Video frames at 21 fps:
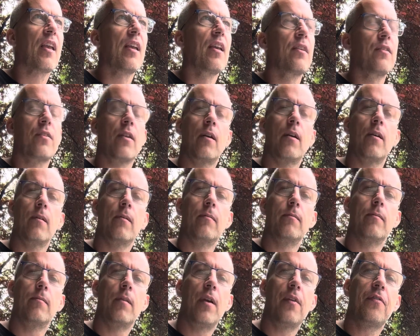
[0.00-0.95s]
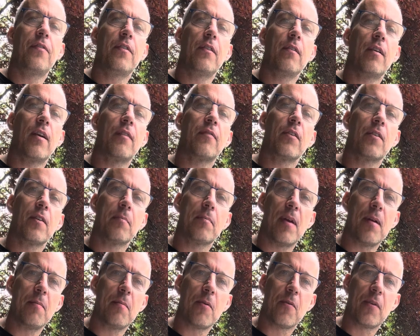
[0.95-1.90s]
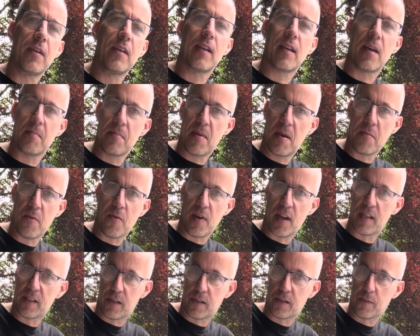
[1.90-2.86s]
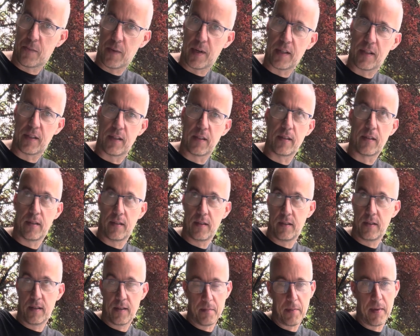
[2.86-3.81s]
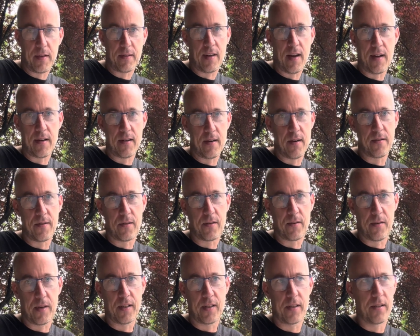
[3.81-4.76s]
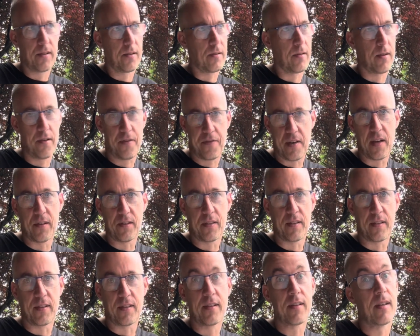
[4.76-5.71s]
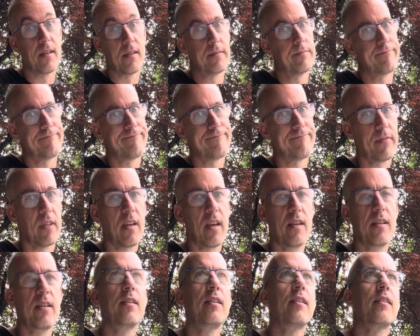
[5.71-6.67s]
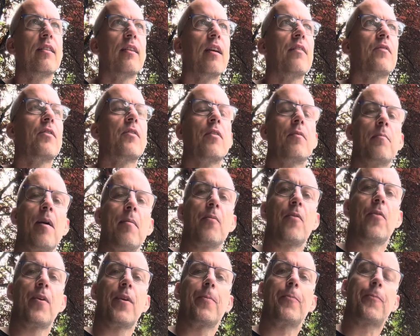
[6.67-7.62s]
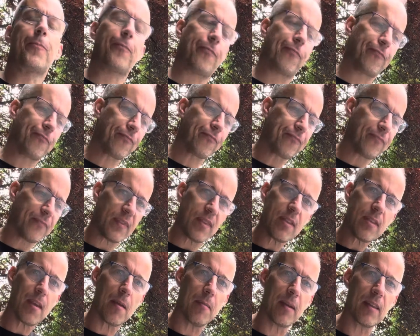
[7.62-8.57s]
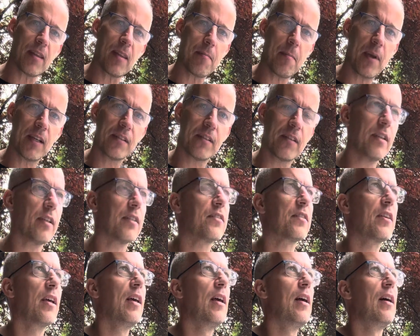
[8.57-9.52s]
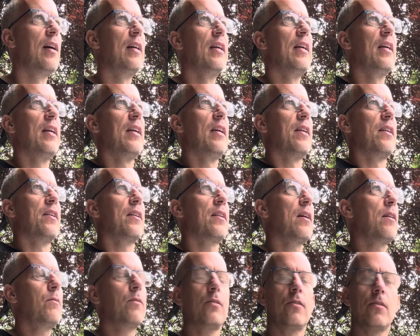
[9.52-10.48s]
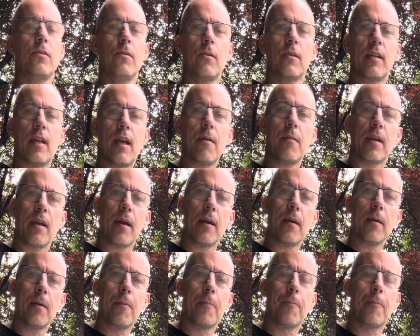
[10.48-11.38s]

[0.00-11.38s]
So if you have a good memory, you can memorize those questions. It's about 900 questions or 1,000. So you need to have a good memory. But imagine this: you go into an area.